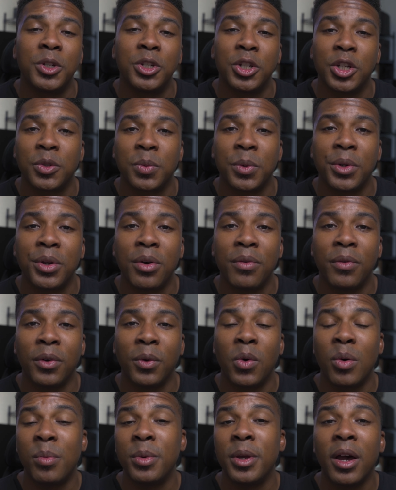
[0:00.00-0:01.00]
just went over
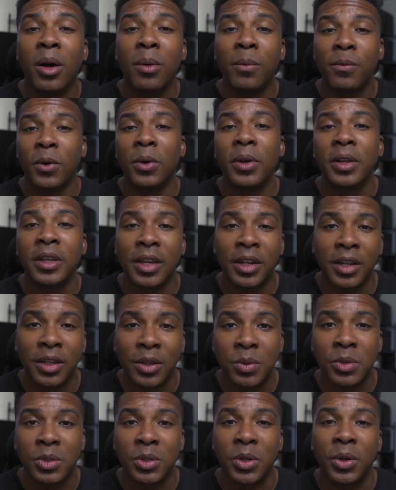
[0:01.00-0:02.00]
will be helpful in getting
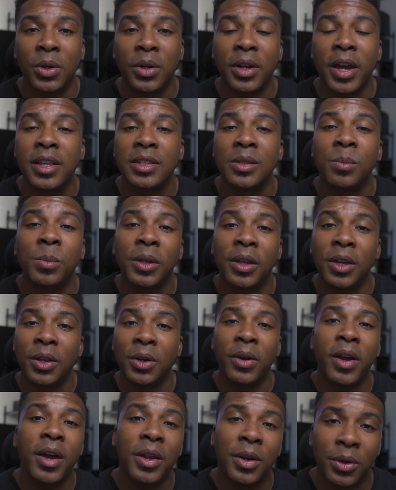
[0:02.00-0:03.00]
you started as a
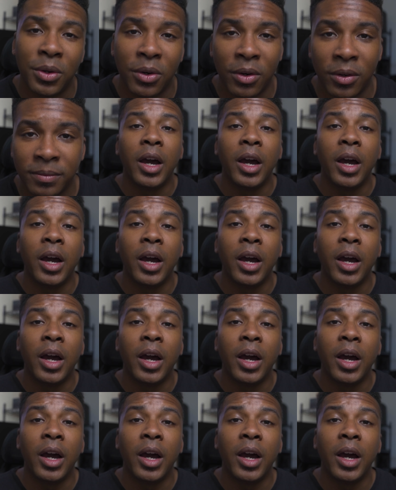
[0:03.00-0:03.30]
beginner editor.